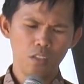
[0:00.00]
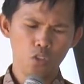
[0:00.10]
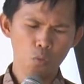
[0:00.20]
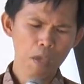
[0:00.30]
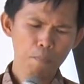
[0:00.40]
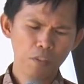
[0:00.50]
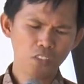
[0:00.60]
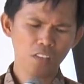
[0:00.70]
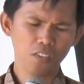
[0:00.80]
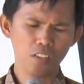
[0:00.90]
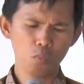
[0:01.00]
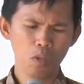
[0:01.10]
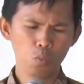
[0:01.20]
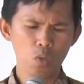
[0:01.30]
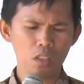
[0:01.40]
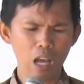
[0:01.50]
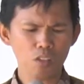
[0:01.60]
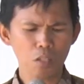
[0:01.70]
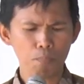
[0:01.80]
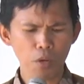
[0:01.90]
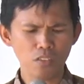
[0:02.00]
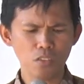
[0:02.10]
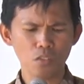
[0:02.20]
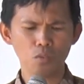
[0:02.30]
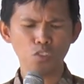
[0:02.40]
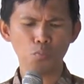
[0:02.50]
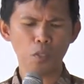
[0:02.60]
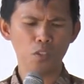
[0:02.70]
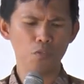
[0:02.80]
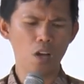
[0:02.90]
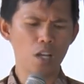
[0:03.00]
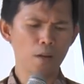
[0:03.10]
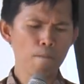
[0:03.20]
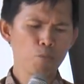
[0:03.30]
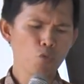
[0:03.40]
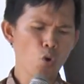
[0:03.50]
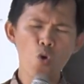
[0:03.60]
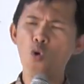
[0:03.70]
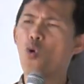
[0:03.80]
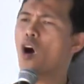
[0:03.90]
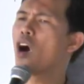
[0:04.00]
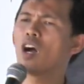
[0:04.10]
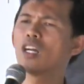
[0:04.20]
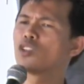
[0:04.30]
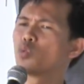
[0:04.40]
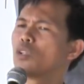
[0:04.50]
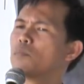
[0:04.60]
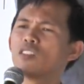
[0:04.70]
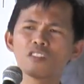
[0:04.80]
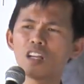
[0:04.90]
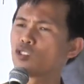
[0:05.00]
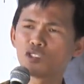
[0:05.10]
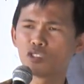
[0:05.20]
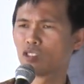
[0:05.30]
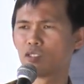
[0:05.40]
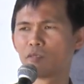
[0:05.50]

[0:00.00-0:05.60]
You may possess this, but without the presence of the Spirit of God, no heart will be touched.